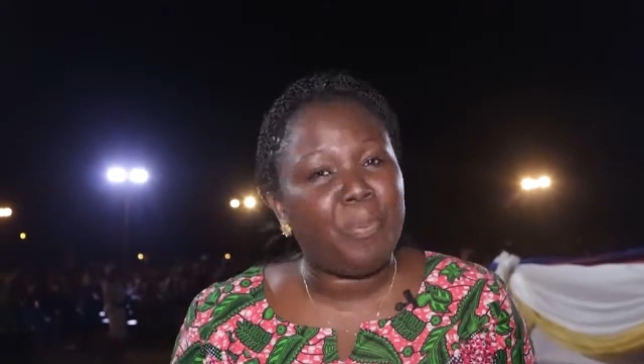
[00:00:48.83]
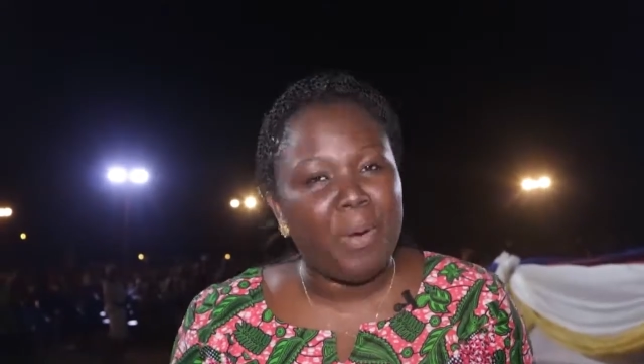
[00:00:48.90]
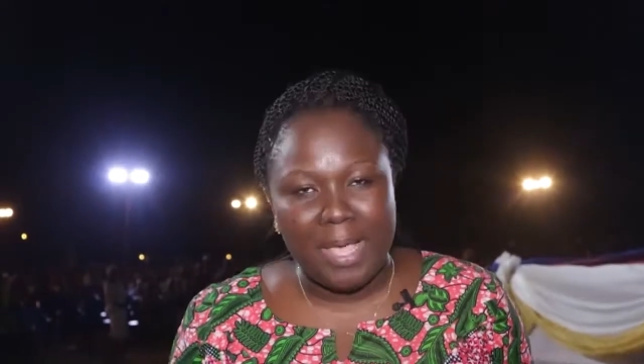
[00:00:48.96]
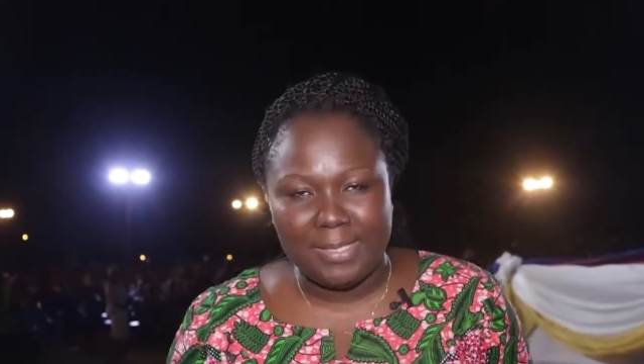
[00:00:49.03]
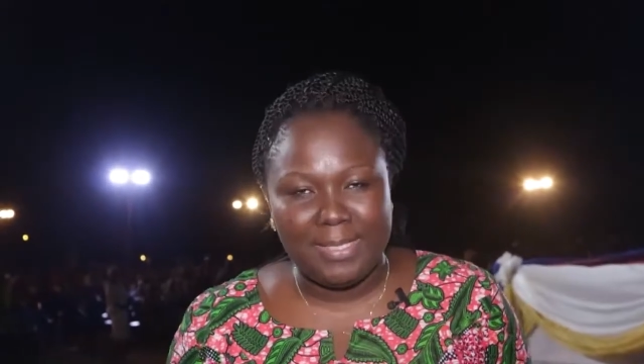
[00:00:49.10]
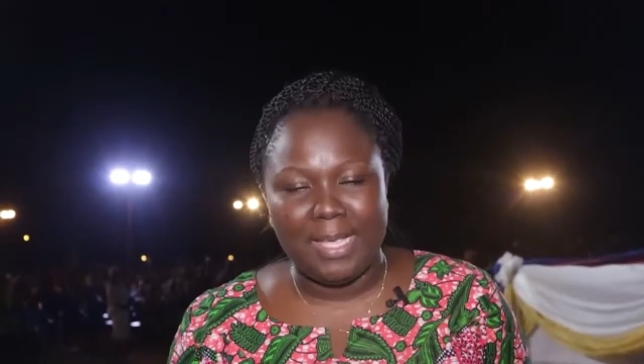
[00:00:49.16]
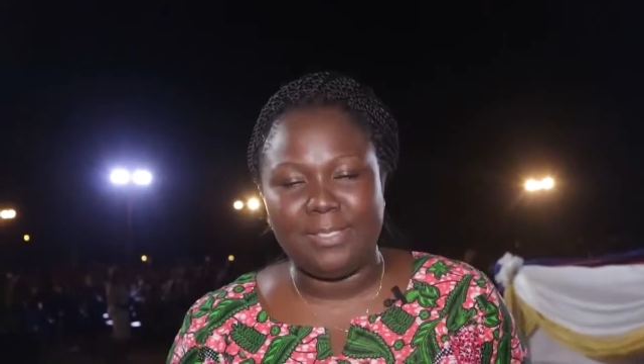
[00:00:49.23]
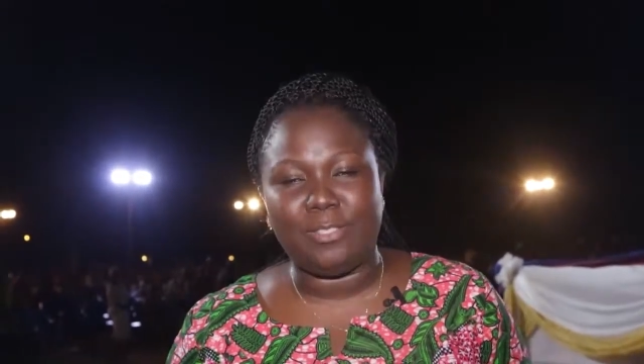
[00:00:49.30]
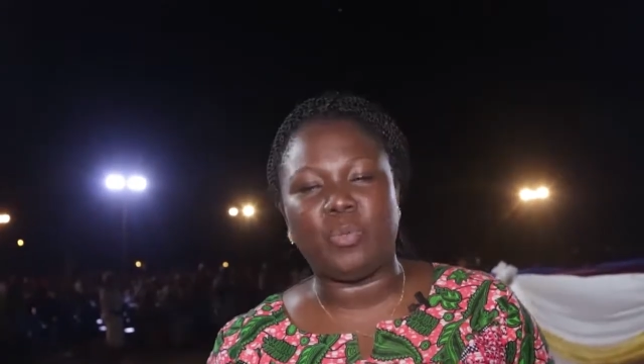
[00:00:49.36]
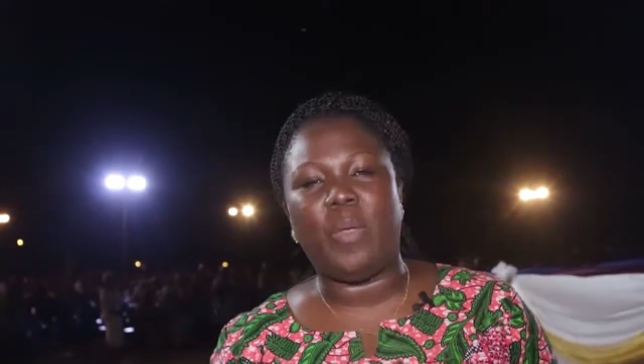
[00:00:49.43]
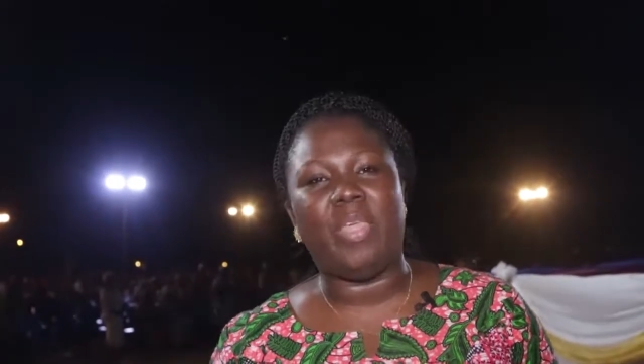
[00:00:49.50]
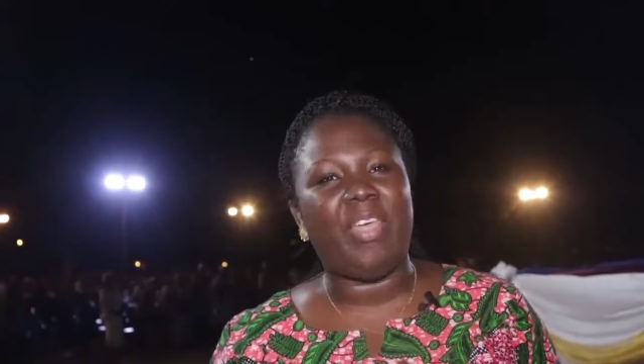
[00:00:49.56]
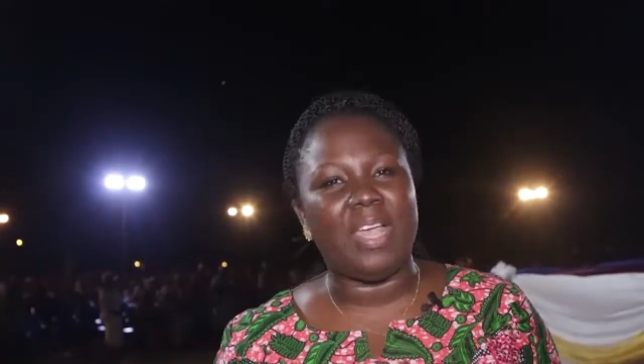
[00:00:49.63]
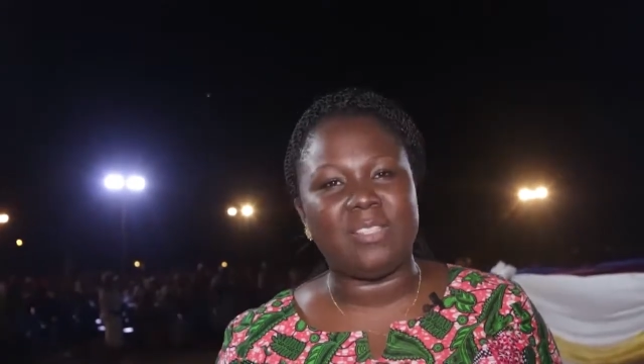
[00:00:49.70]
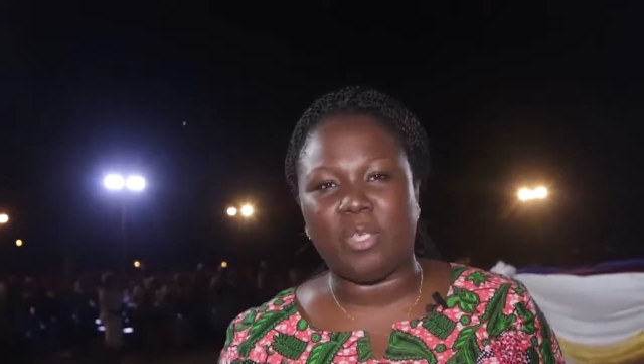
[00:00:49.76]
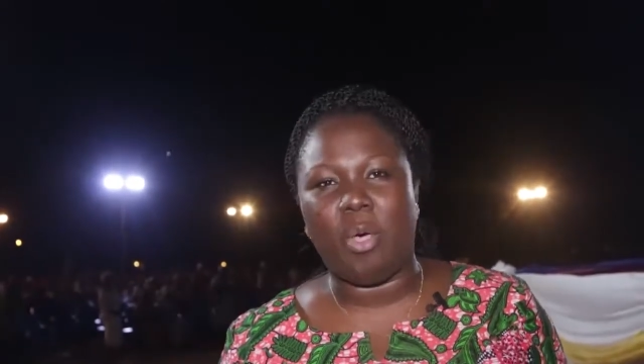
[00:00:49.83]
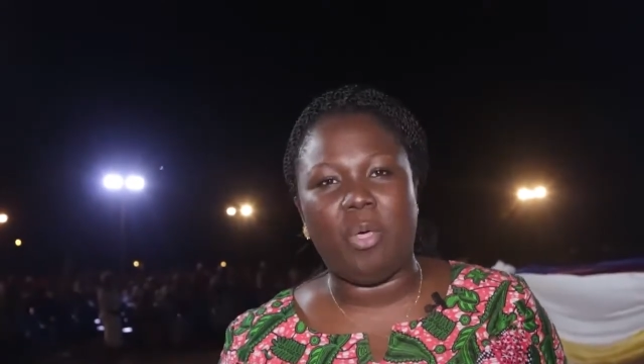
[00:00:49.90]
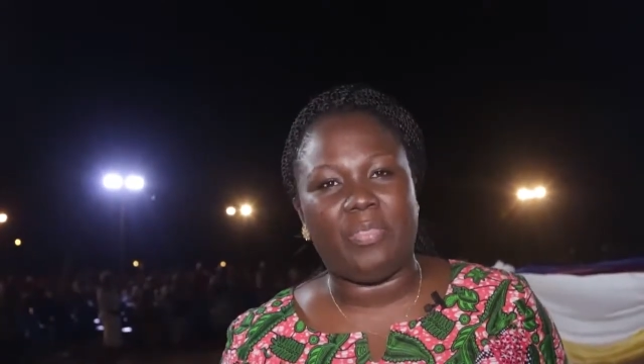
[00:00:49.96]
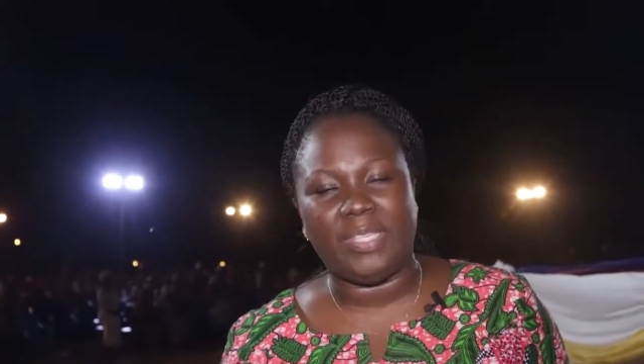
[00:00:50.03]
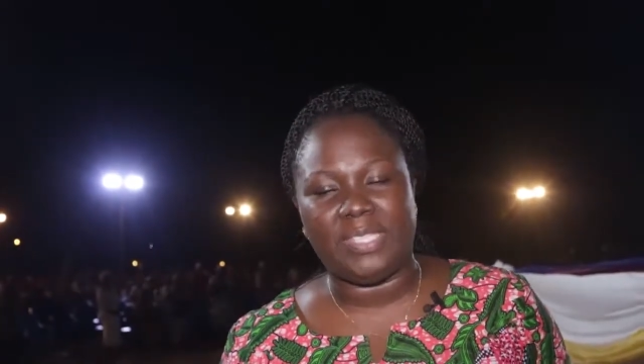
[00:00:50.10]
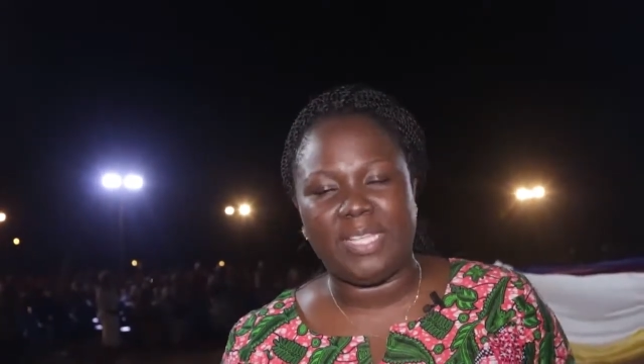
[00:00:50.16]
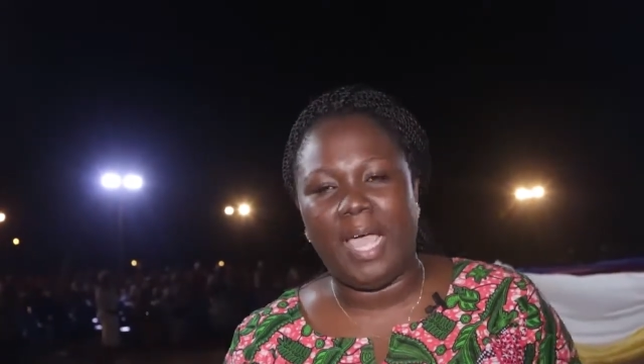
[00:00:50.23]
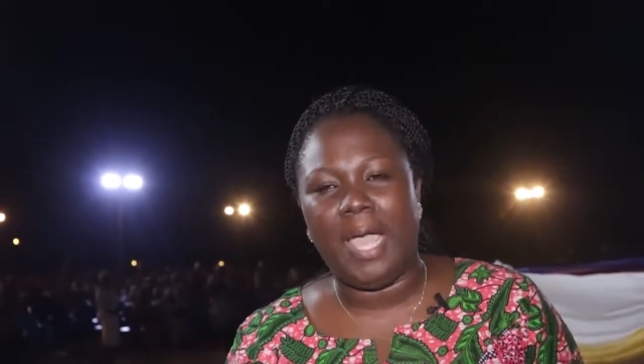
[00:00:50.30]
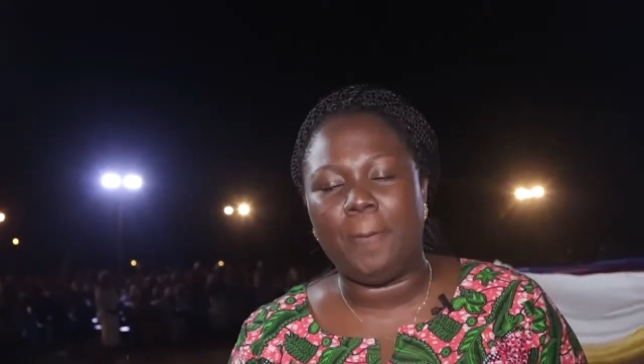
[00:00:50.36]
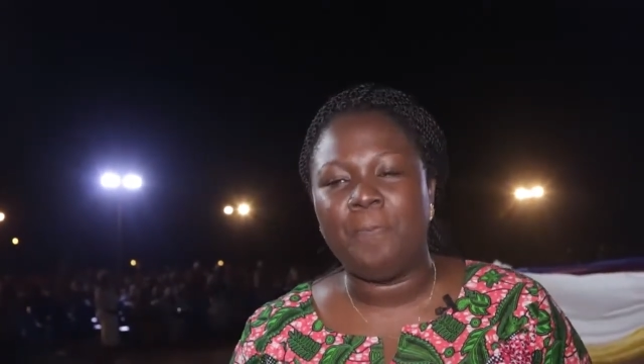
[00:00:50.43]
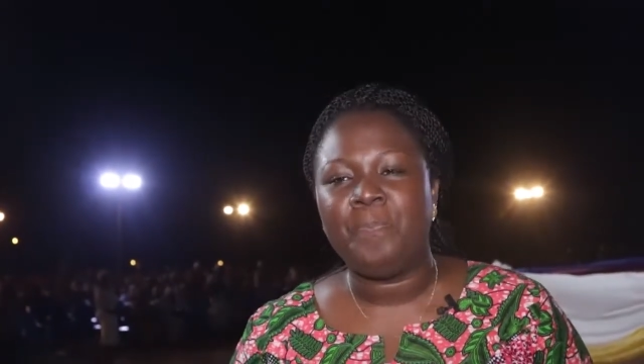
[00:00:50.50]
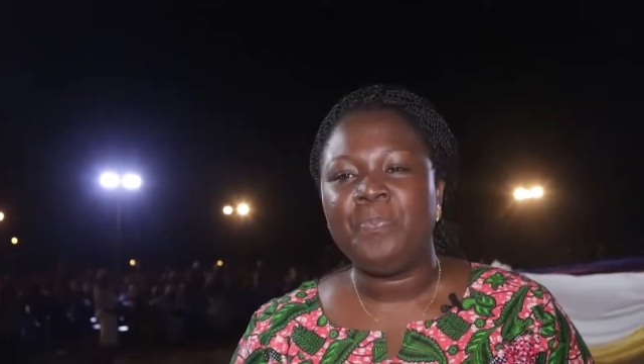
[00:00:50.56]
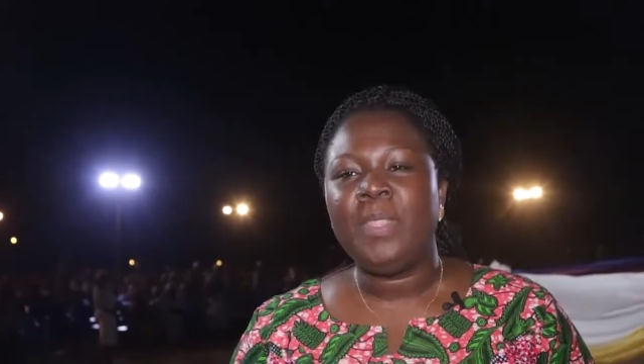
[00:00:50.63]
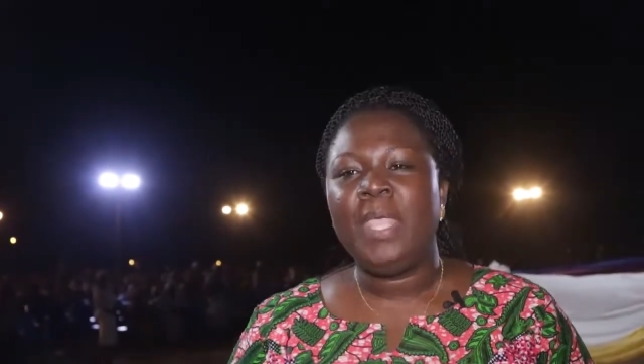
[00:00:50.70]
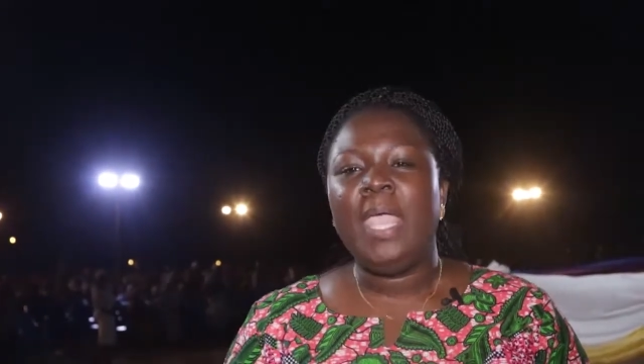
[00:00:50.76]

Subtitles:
present with us all the time